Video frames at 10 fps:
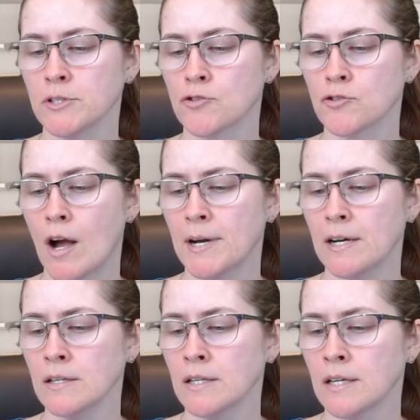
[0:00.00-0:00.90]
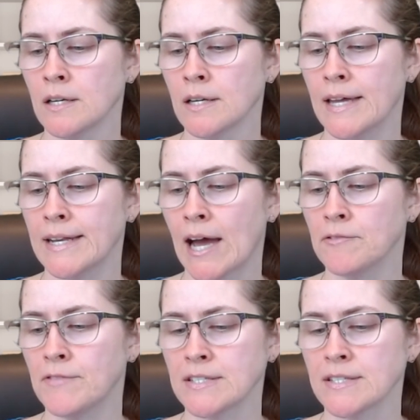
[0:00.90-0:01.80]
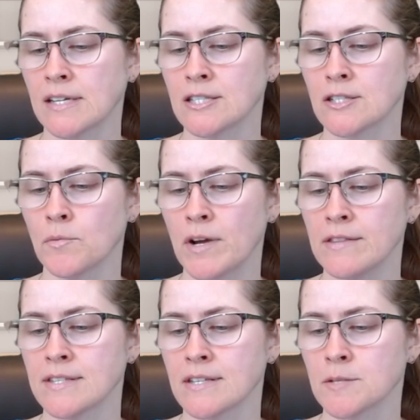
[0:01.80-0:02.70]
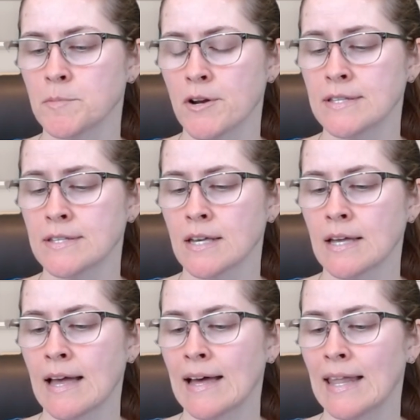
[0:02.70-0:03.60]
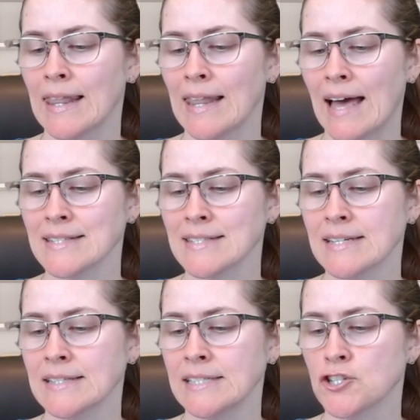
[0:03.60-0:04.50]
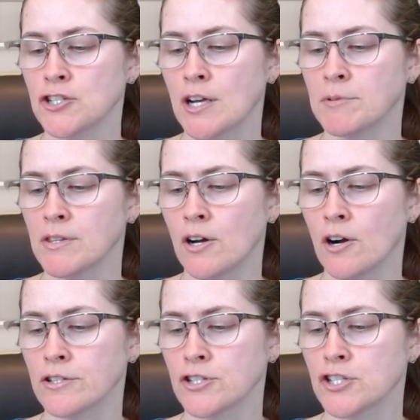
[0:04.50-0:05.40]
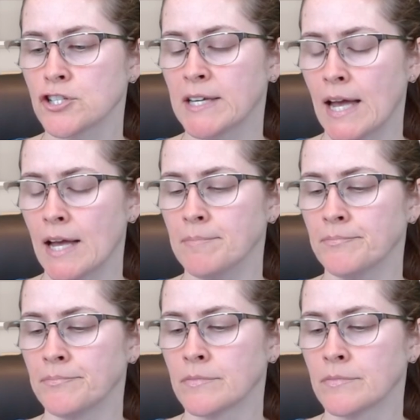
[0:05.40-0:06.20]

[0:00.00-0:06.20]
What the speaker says: trauma and now investigates the way this experience lastingly shaped the artist she became.